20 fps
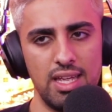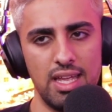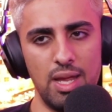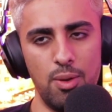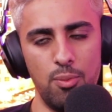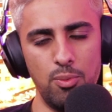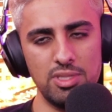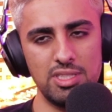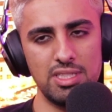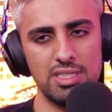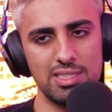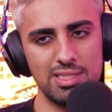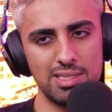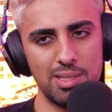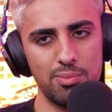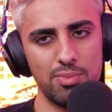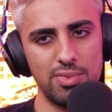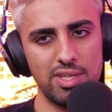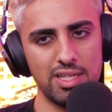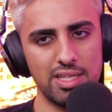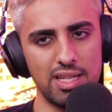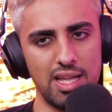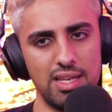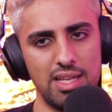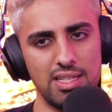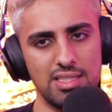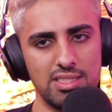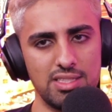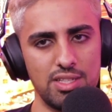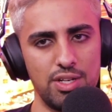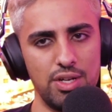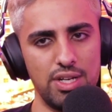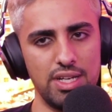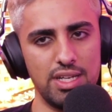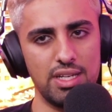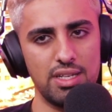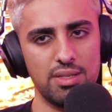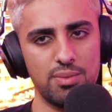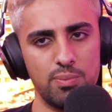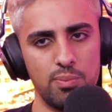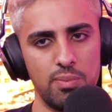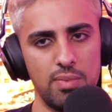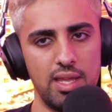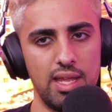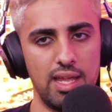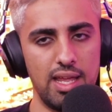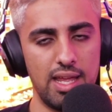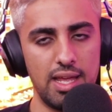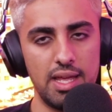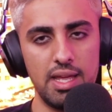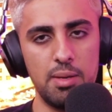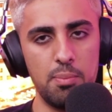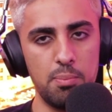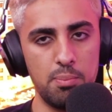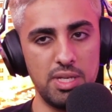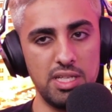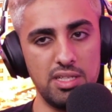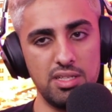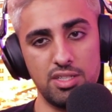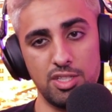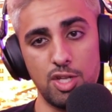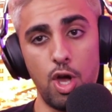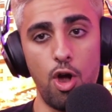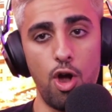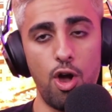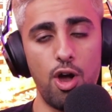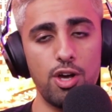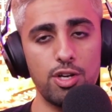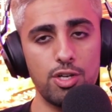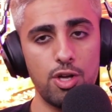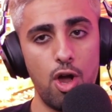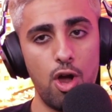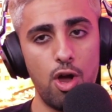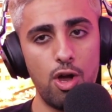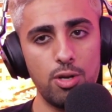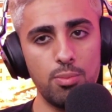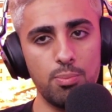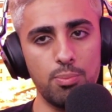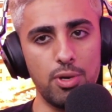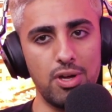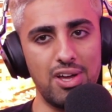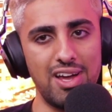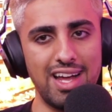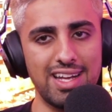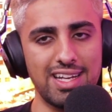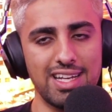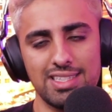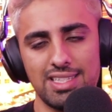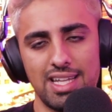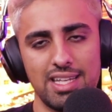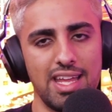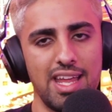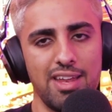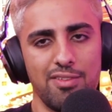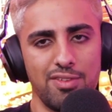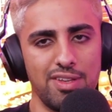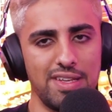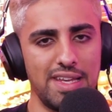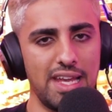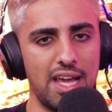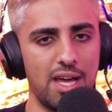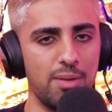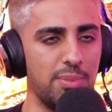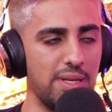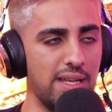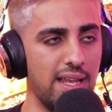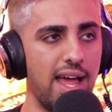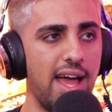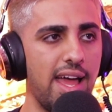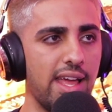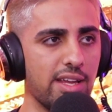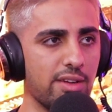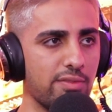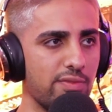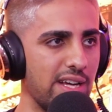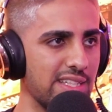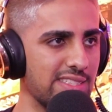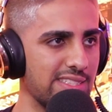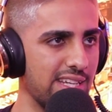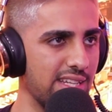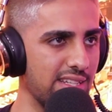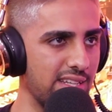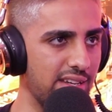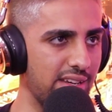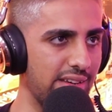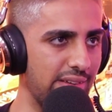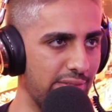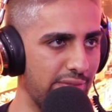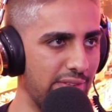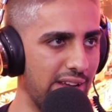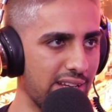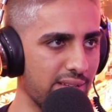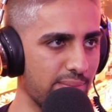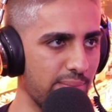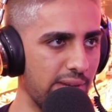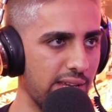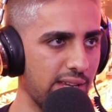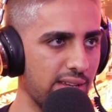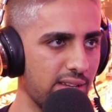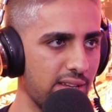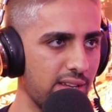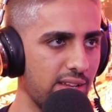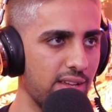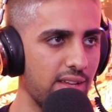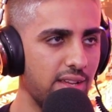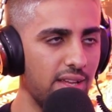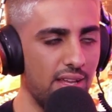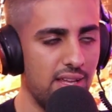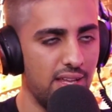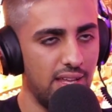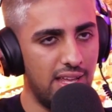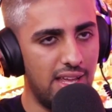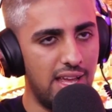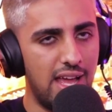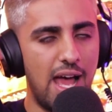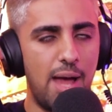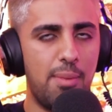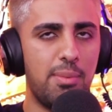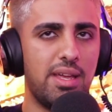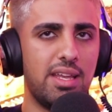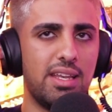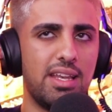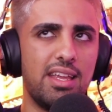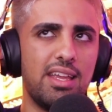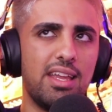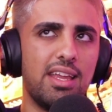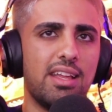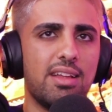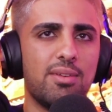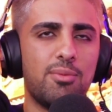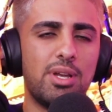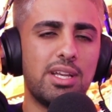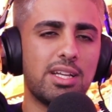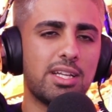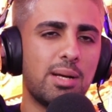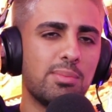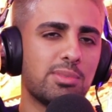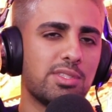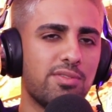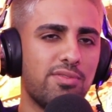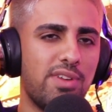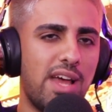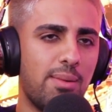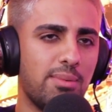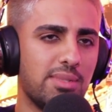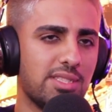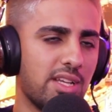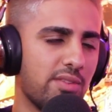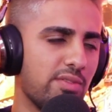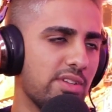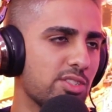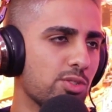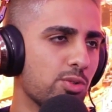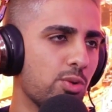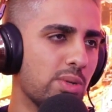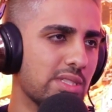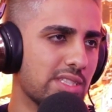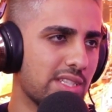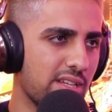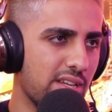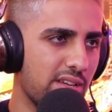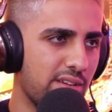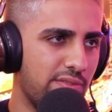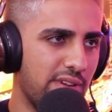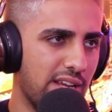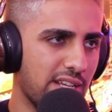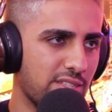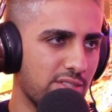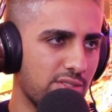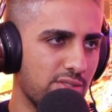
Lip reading: it wasn't something that necessarily hit me hard, but I guess at the end of the day, I'd be lying if I say it didn't affect me. I mean, when it comes to family stuff, it's always going to affect